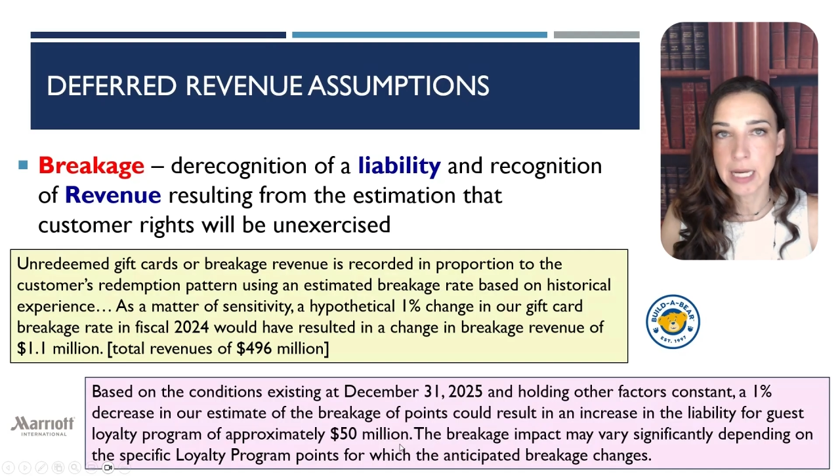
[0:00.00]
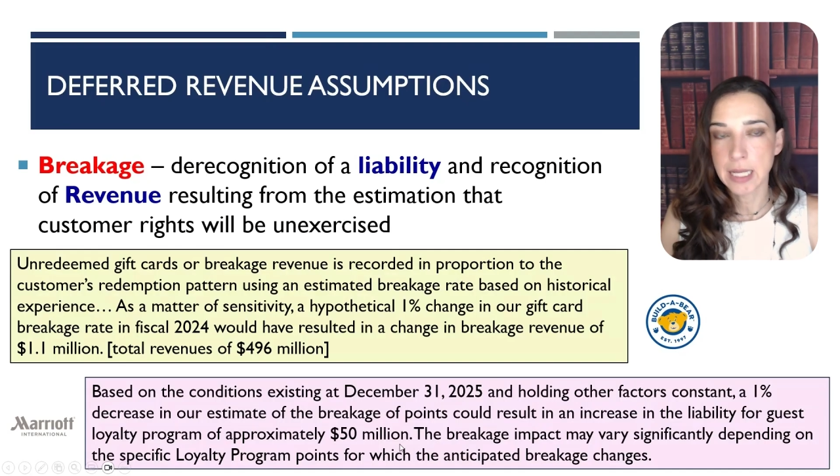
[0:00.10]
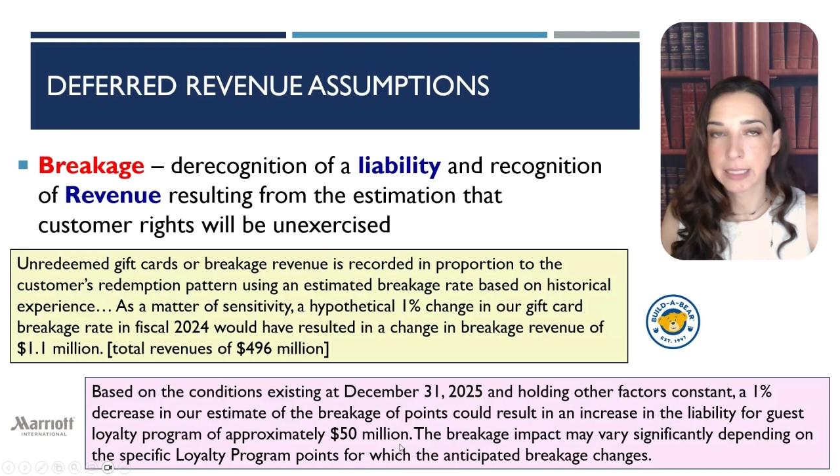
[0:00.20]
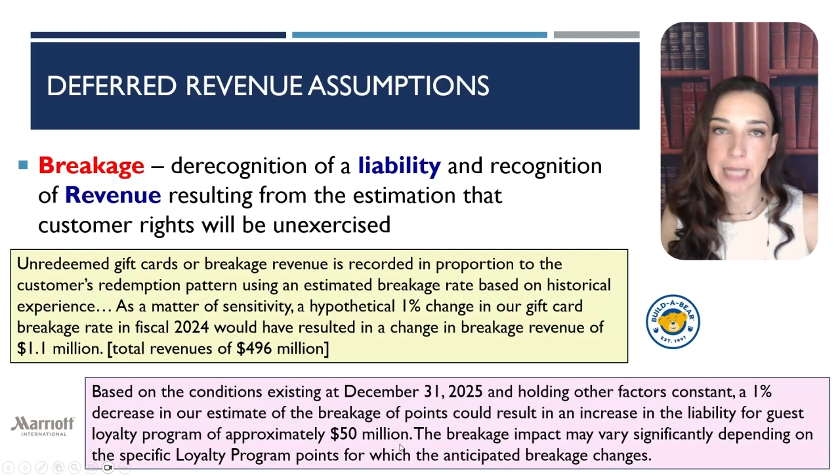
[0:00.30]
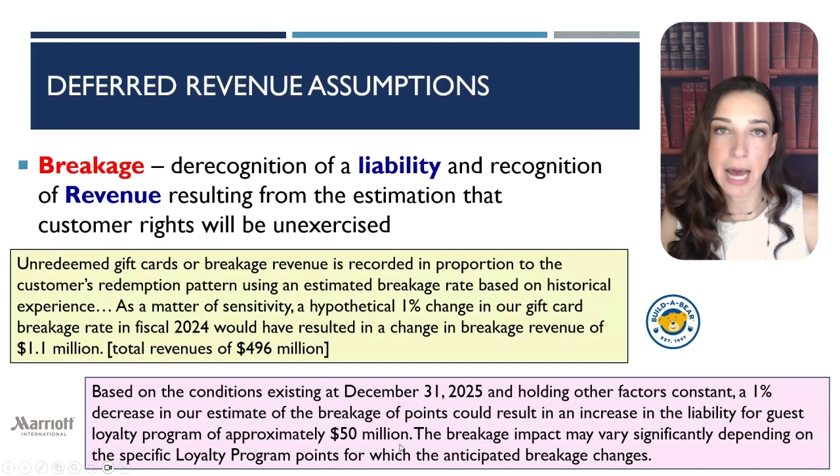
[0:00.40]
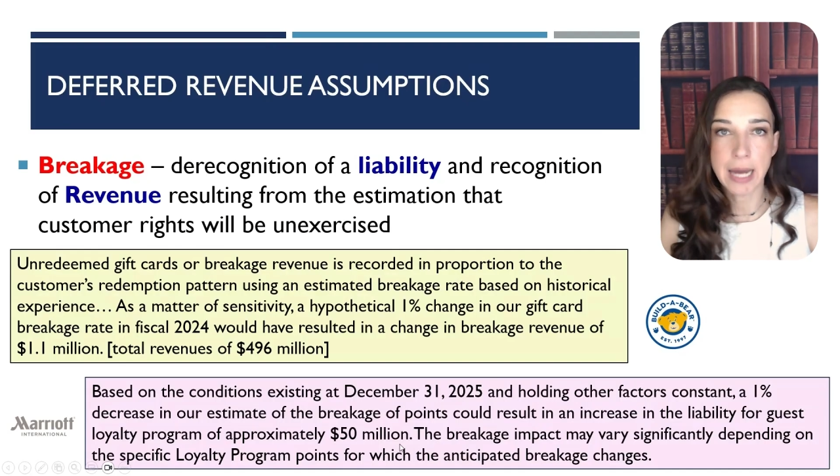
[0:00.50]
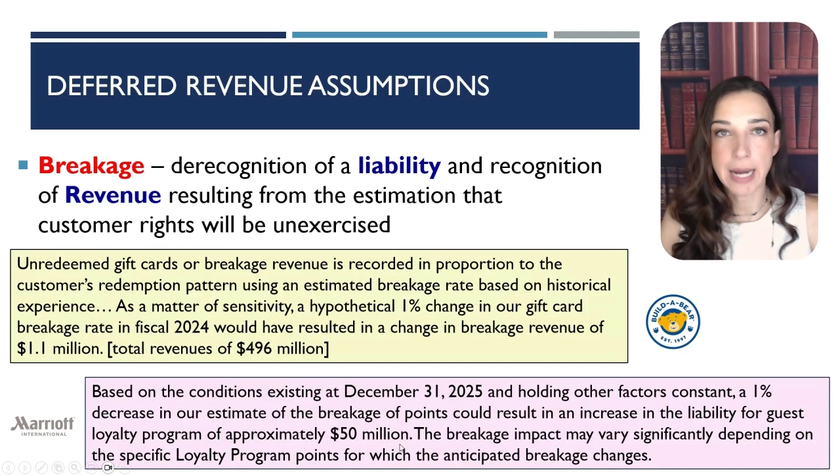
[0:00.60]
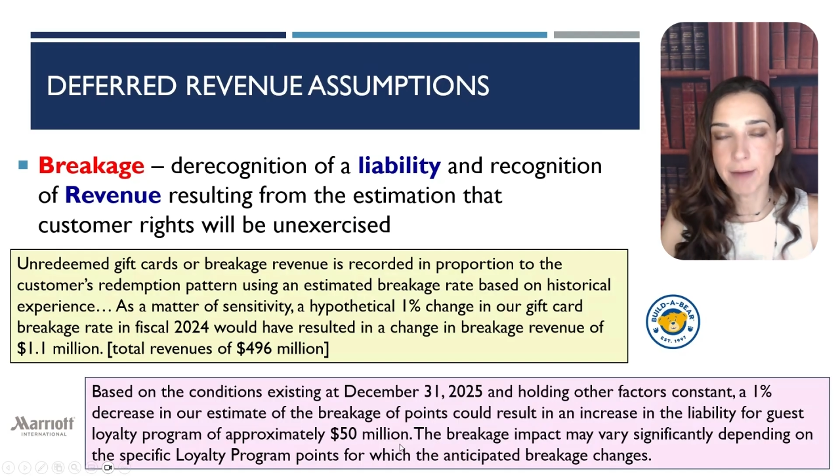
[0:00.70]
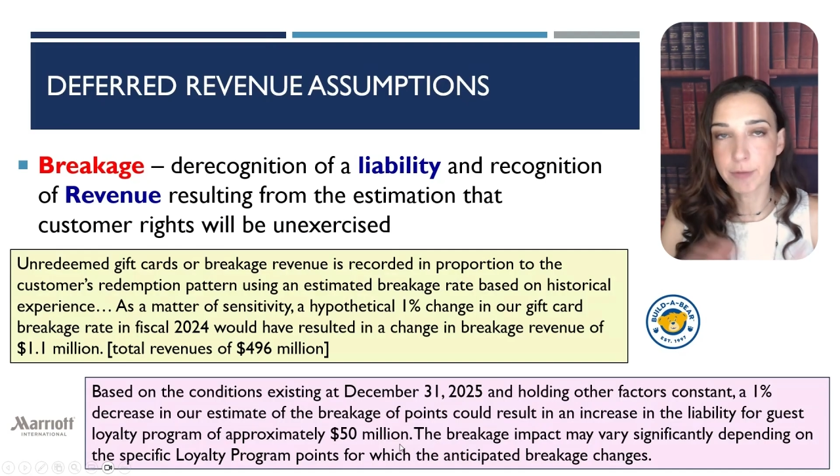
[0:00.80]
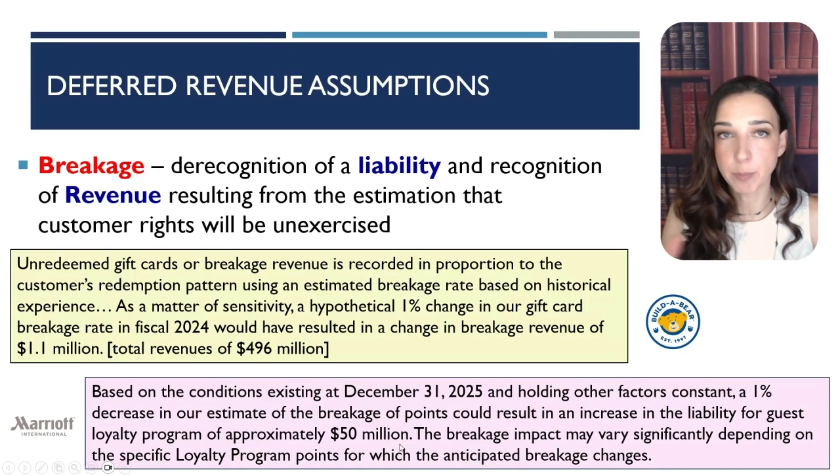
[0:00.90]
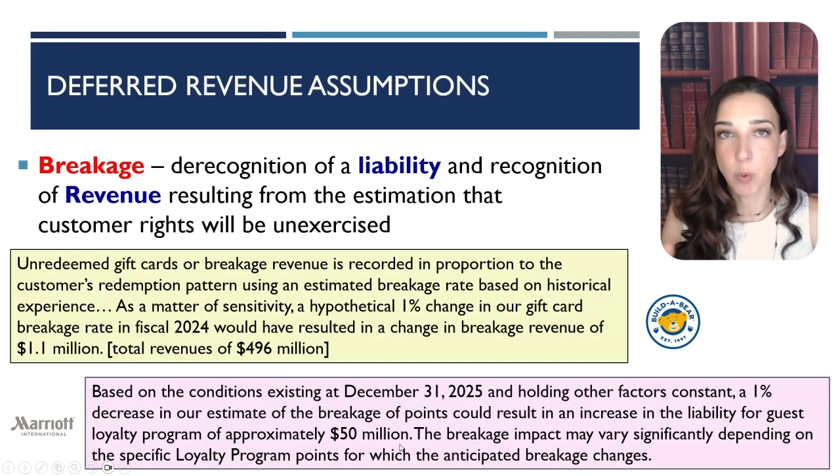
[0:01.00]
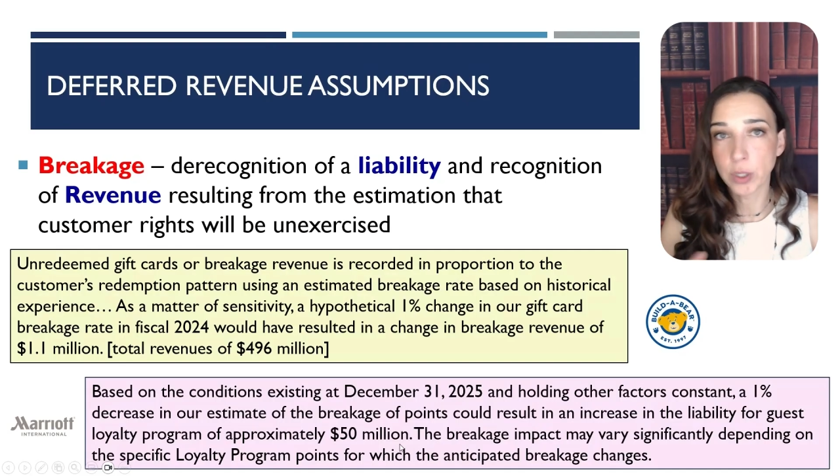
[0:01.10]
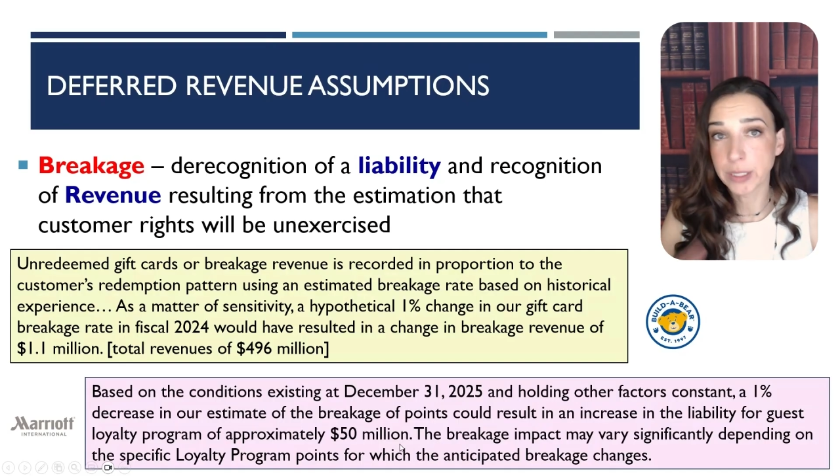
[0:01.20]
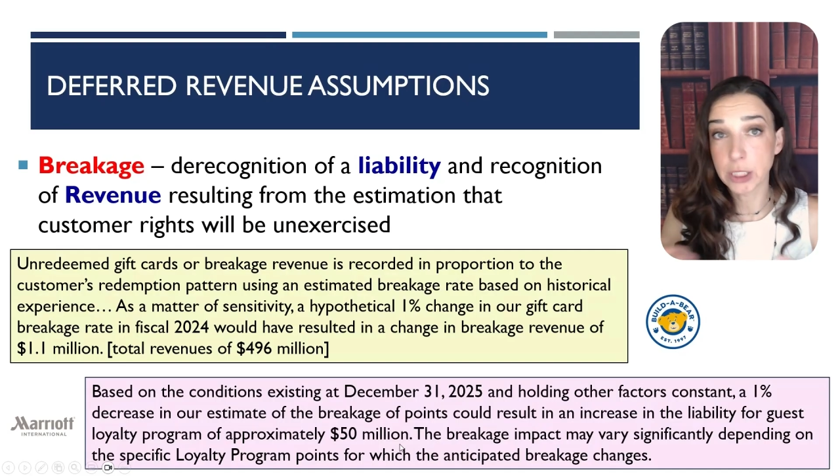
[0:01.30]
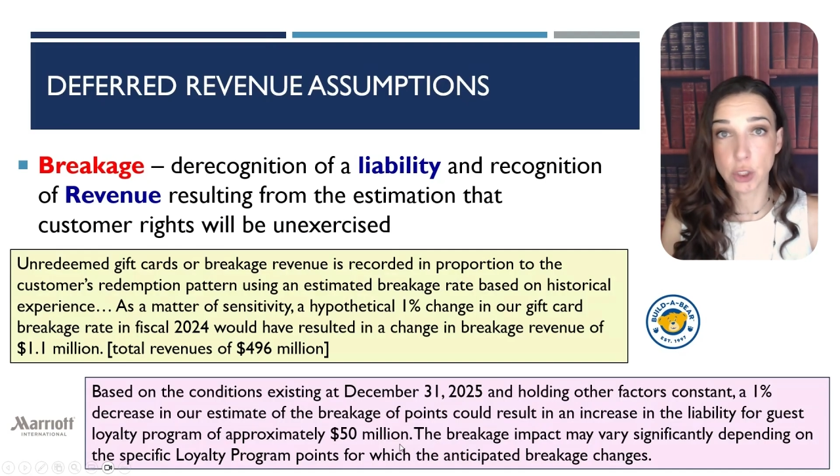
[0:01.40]
not every
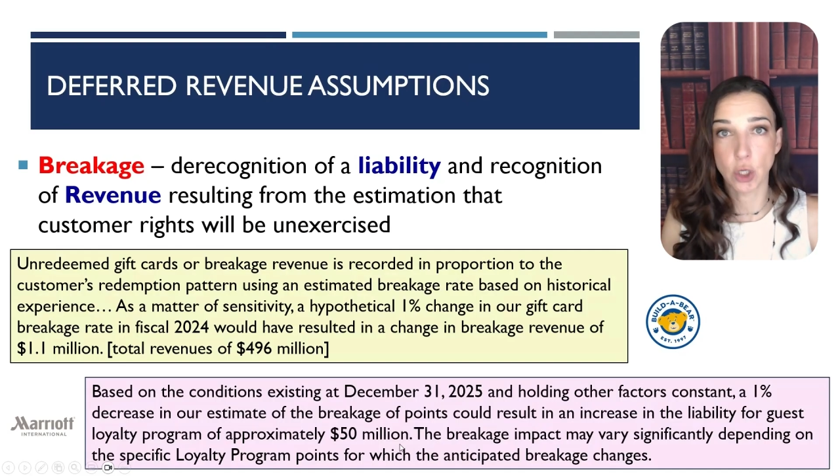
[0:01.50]
point that is